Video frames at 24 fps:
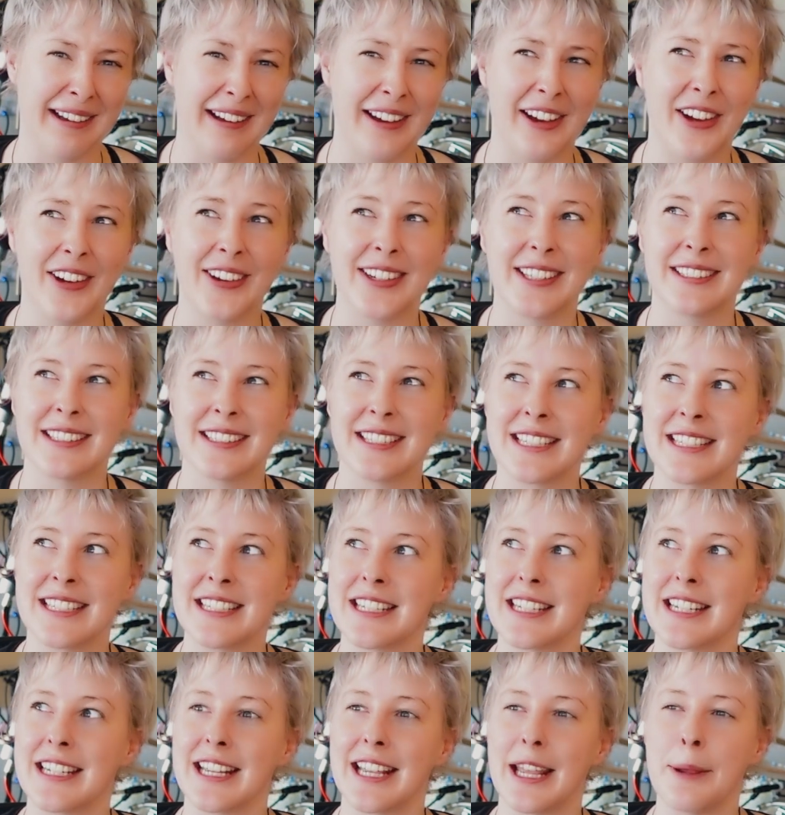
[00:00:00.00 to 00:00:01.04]
I didn't
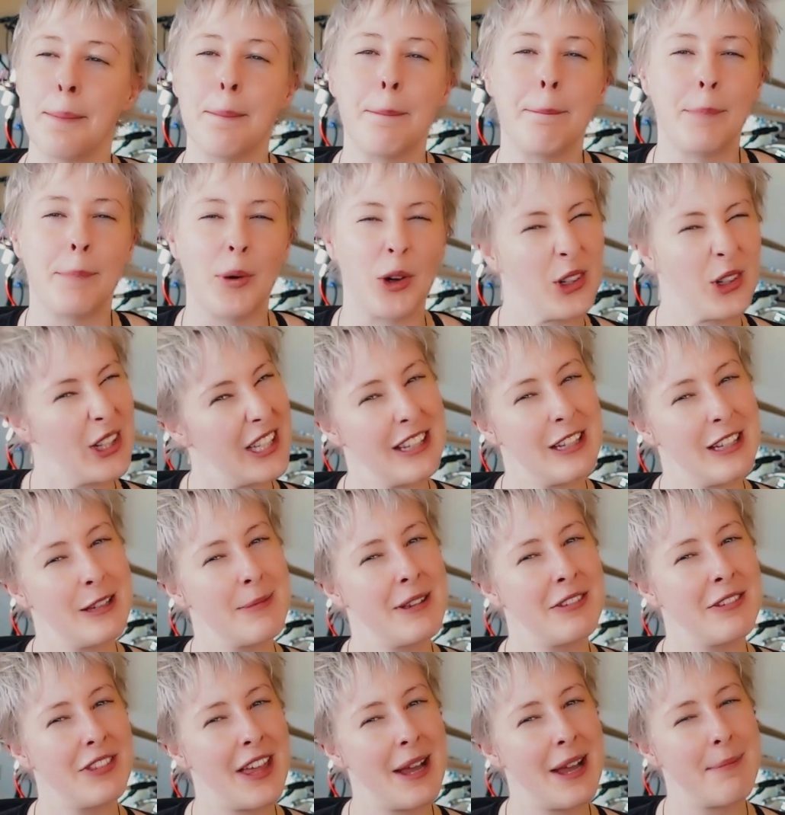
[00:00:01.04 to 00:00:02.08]
embody them, if
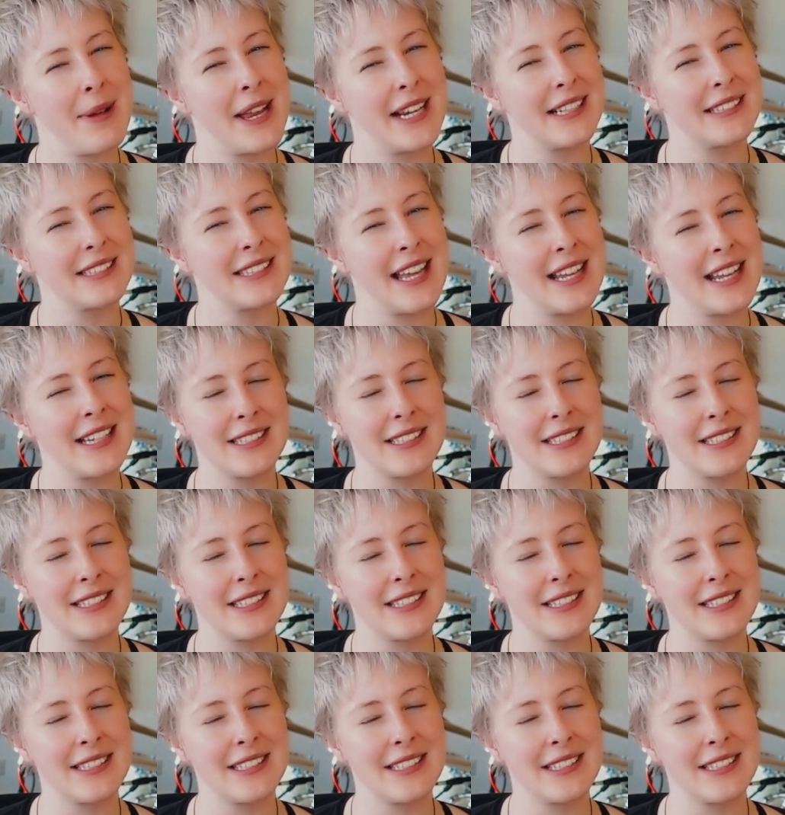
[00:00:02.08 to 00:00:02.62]
that makes sense.